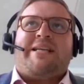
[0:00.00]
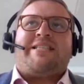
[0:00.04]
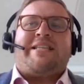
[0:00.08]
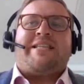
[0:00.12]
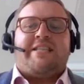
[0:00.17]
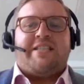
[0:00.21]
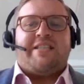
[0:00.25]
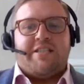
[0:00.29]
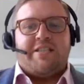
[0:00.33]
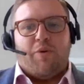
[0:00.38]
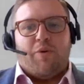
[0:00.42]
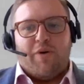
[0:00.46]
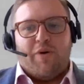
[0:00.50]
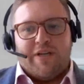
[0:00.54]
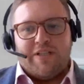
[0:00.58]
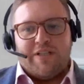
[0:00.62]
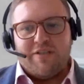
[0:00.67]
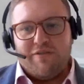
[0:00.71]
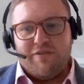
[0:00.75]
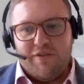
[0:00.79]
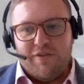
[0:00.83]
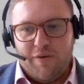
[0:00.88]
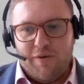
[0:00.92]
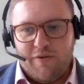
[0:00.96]
business's
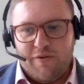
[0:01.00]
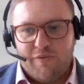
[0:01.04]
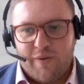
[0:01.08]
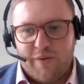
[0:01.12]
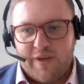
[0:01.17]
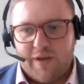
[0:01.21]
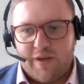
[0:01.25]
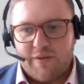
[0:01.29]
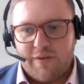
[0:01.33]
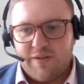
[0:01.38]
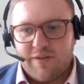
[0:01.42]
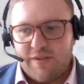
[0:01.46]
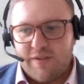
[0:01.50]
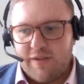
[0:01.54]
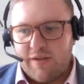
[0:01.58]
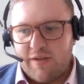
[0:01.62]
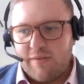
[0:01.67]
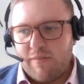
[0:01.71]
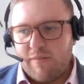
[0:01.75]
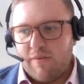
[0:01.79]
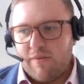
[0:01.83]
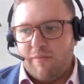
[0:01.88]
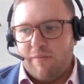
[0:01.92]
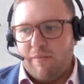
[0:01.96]
point of view, if we go to
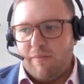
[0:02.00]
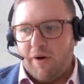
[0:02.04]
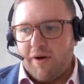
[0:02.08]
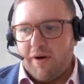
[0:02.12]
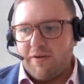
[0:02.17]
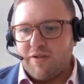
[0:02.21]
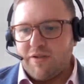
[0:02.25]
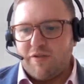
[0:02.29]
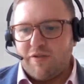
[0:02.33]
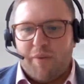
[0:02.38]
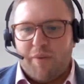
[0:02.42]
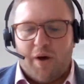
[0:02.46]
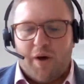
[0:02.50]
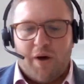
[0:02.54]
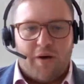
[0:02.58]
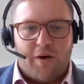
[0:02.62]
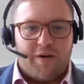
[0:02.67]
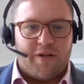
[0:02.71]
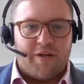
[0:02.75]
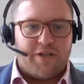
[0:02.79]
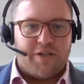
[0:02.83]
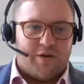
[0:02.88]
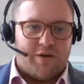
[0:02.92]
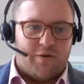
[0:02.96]
the Microsoft
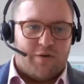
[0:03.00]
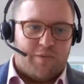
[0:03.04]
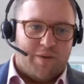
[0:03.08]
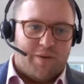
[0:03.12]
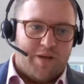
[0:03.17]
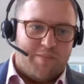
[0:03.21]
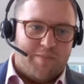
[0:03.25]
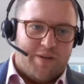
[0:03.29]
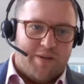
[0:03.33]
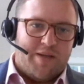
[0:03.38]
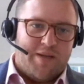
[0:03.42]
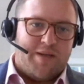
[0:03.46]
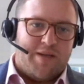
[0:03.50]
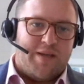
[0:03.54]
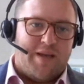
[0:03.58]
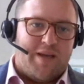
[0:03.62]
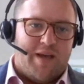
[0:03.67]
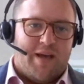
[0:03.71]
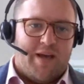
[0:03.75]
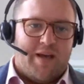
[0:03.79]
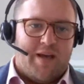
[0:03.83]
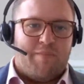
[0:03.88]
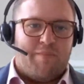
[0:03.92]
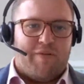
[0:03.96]
partner channel, maybe,
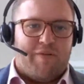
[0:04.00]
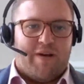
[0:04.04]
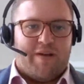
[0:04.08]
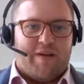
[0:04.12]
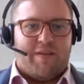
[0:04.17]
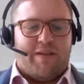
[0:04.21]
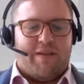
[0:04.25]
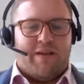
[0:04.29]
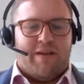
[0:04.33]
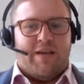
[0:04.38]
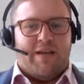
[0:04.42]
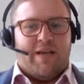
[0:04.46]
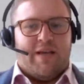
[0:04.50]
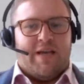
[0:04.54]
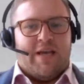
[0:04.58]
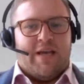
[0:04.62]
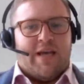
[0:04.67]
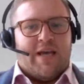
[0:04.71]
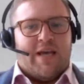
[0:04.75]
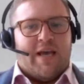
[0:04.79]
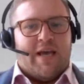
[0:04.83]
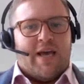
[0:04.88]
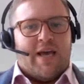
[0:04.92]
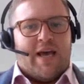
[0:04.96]
Prathi,
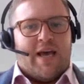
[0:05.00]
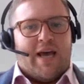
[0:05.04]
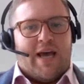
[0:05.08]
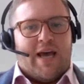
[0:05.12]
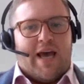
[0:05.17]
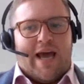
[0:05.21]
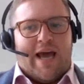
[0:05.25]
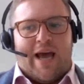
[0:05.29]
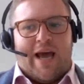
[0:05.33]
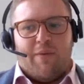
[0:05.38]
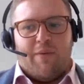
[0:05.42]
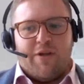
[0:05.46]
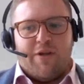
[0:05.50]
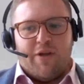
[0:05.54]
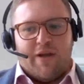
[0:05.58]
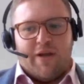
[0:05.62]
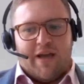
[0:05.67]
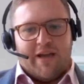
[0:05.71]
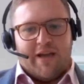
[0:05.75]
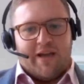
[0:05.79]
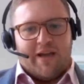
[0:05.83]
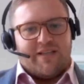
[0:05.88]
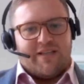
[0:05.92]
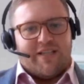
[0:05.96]
how are you
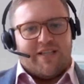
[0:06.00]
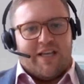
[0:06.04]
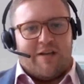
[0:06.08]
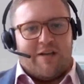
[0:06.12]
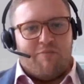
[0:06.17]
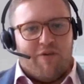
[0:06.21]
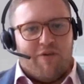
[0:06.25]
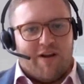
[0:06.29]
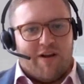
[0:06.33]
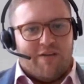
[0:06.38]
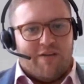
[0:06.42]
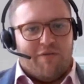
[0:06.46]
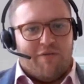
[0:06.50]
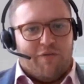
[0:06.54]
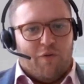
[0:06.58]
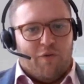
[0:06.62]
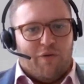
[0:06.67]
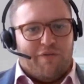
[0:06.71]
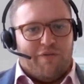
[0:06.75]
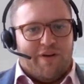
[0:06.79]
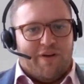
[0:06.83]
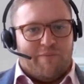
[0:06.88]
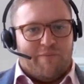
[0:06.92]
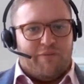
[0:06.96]
getting your team ready
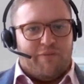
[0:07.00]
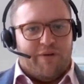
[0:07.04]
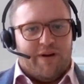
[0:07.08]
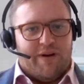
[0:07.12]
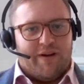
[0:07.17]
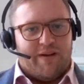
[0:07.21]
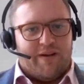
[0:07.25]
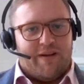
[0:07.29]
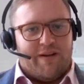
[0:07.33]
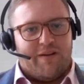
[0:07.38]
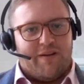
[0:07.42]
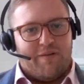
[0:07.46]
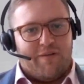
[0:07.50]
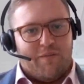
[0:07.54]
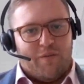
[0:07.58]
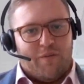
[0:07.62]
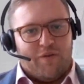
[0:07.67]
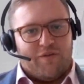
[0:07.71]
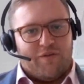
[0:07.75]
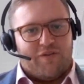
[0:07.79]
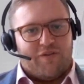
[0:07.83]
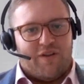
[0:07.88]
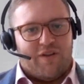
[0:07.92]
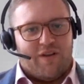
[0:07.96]
for Fabric?
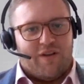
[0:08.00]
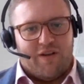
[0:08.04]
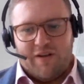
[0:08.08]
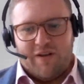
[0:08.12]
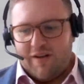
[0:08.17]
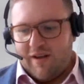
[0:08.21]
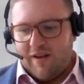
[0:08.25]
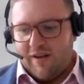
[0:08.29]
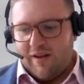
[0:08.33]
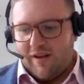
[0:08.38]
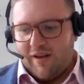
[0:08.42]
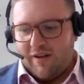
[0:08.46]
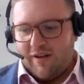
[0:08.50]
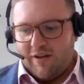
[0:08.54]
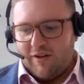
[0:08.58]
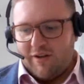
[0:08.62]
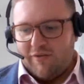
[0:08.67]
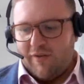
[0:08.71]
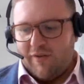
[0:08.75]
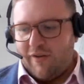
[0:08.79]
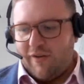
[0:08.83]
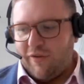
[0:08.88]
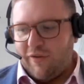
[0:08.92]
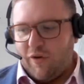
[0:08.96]
What's have
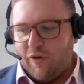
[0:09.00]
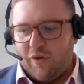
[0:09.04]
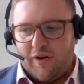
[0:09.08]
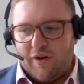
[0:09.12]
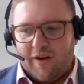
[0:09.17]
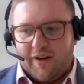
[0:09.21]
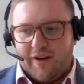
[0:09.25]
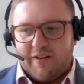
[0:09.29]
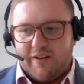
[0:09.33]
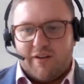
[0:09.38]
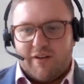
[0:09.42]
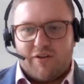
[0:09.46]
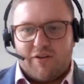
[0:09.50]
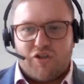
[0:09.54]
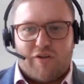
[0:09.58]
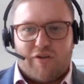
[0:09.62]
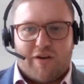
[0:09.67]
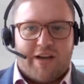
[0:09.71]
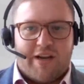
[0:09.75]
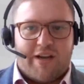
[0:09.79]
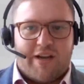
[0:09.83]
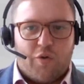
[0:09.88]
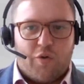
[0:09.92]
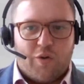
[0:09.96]
you got like
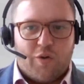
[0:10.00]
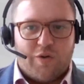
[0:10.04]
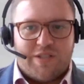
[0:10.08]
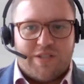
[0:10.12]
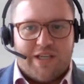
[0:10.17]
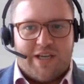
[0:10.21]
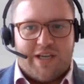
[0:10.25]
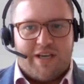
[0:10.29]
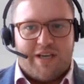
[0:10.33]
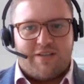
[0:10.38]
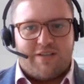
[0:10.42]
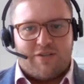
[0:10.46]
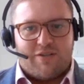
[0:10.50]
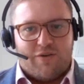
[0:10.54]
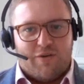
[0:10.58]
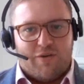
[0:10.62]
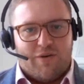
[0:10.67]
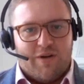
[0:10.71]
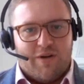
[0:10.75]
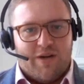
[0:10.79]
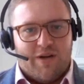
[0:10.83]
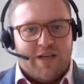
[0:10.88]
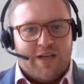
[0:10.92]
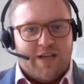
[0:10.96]
training courses,
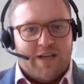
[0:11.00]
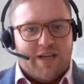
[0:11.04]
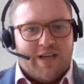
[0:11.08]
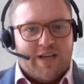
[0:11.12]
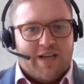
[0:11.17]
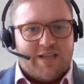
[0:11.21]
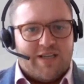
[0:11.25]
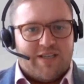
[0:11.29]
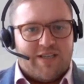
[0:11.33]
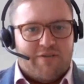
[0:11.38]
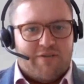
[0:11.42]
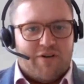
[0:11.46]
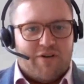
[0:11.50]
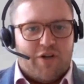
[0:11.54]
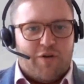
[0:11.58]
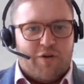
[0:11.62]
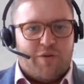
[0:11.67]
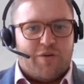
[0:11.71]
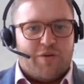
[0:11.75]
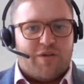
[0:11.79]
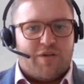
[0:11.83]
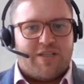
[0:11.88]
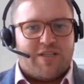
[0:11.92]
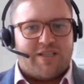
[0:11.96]
or is there a
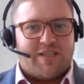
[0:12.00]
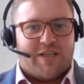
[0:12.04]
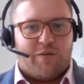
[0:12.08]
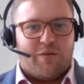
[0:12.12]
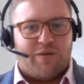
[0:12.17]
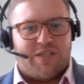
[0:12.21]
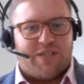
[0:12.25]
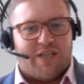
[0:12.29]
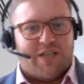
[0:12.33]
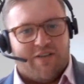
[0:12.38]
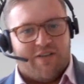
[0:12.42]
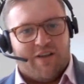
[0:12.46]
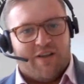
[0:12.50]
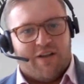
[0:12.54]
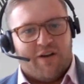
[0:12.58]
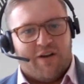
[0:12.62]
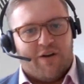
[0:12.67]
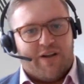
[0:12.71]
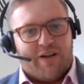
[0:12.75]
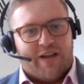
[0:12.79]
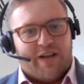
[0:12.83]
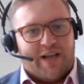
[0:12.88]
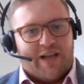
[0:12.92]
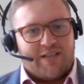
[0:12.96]
new skill set that
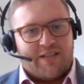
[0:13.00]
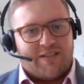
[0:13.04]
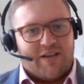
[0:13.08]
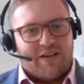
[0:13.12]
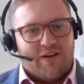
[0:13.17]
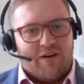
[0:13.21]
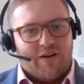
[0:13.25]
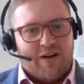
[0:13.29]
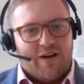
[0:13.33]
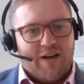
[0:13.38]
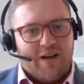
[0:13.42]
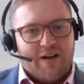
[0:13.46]
you're looking at to